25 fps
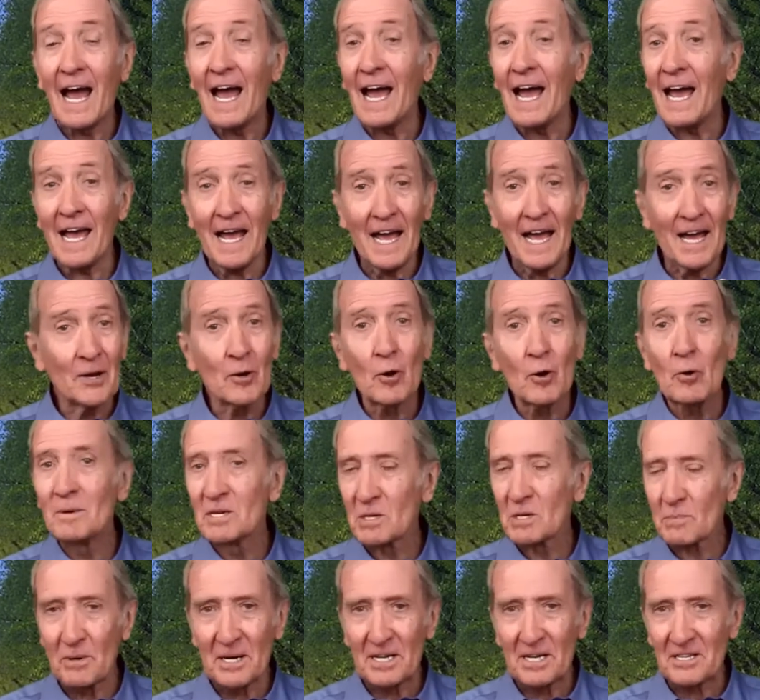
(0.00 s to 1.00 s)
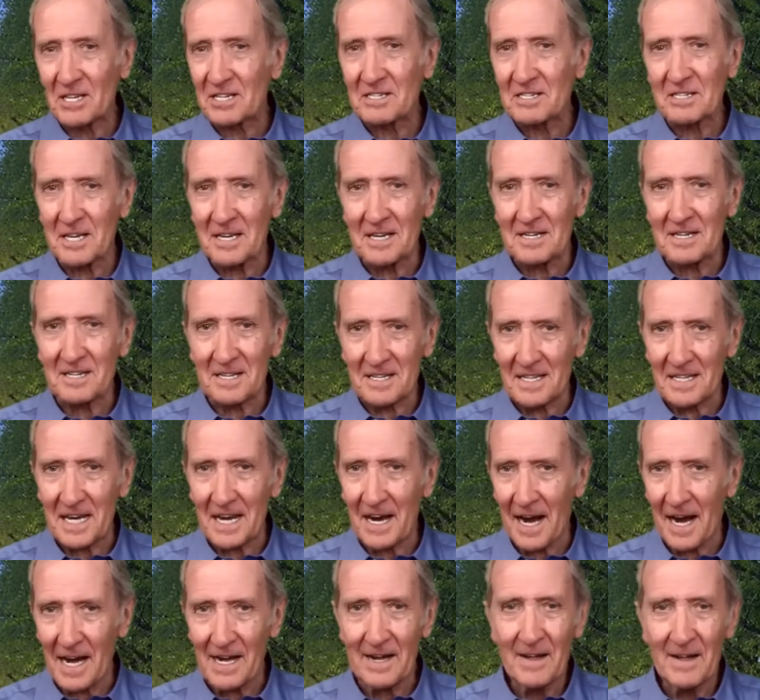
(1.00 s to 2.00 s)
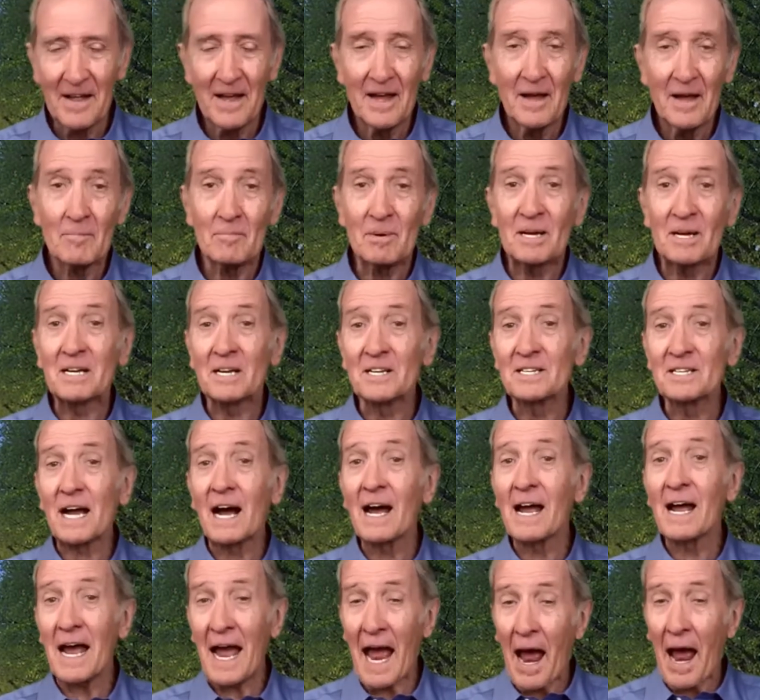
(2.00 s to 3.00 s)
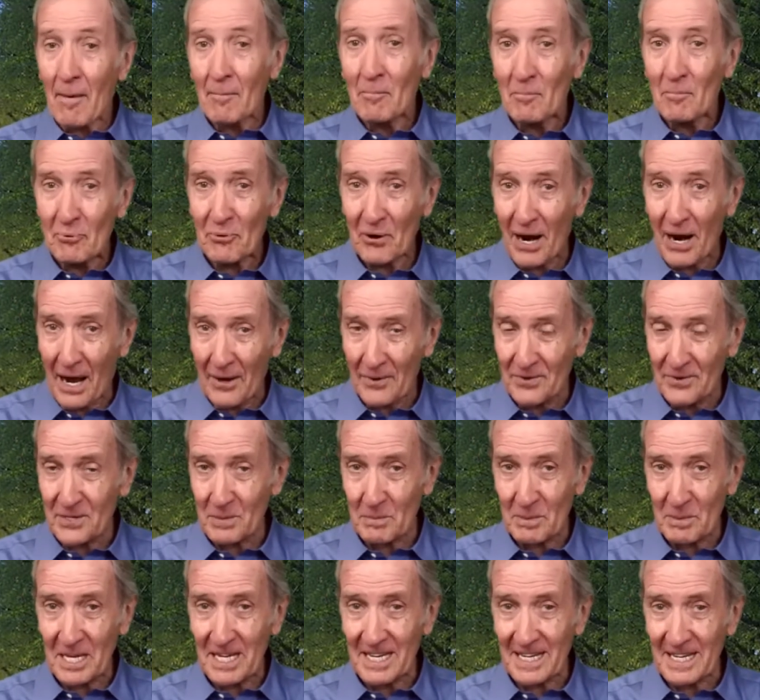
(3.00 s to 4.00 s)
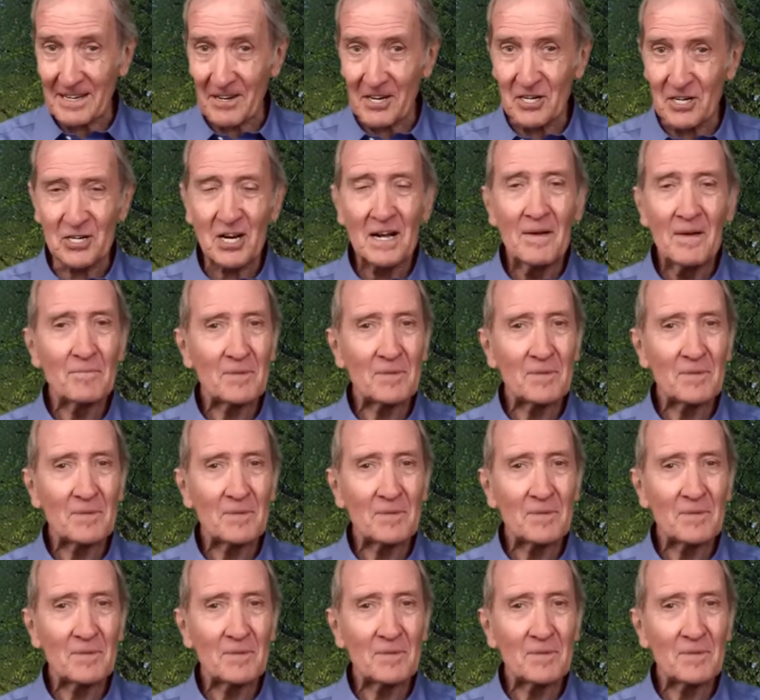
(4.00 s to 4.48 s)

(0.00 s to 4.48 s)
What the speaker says: it almost brings a tear to the eye, because I am proud to be English,